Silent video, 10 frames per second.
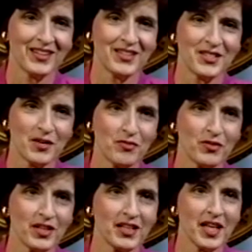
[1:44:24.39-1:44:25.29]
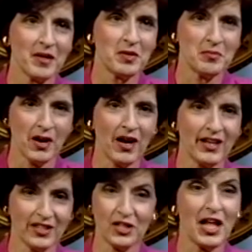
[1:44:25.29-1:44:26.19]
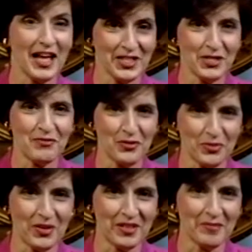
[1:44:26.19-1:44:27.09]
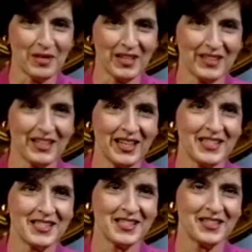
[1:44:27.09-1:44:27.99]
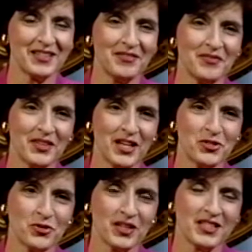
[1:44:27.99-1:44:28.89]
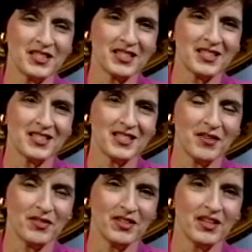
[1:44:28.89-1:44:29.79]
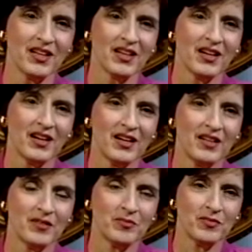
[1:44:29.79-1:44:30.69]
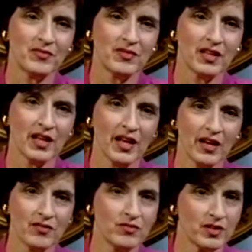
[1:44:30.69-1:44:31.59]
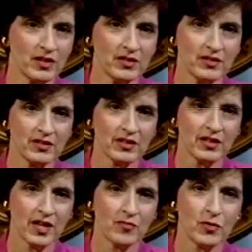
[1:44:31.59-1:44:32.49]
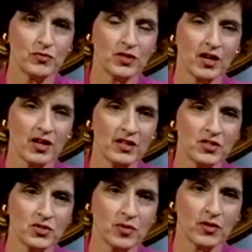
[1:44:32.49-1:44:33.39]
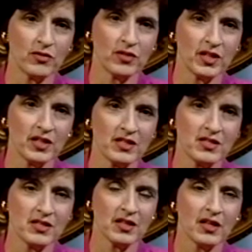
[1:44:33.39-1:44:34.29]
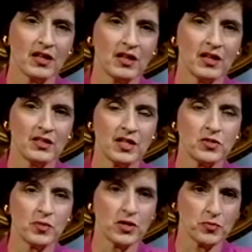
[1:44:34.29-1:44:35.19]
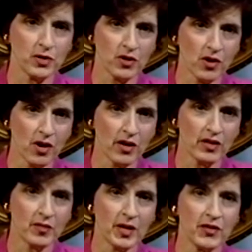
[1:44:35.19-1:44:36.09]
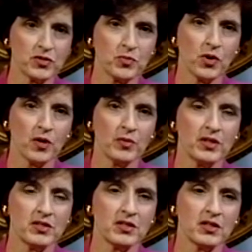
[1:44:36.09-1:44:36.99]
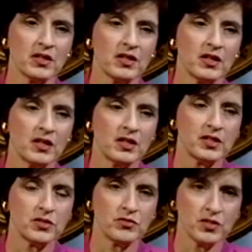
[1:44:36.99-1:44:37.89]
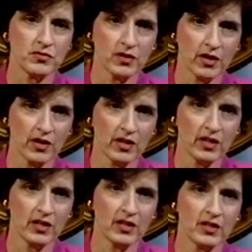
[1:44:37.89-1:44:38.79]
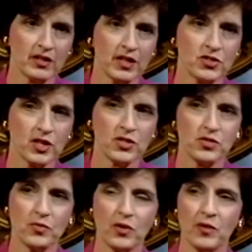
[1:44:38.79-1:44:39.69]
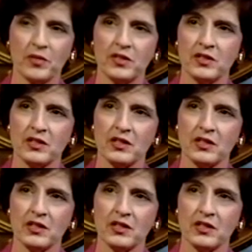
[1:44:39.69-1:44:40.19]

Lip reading: Several that came in my class, if you will, my class entering in 67, have moved on to other things. Dr. Basha McCarr in the math department, Dr. Vince Flaherty in the education department,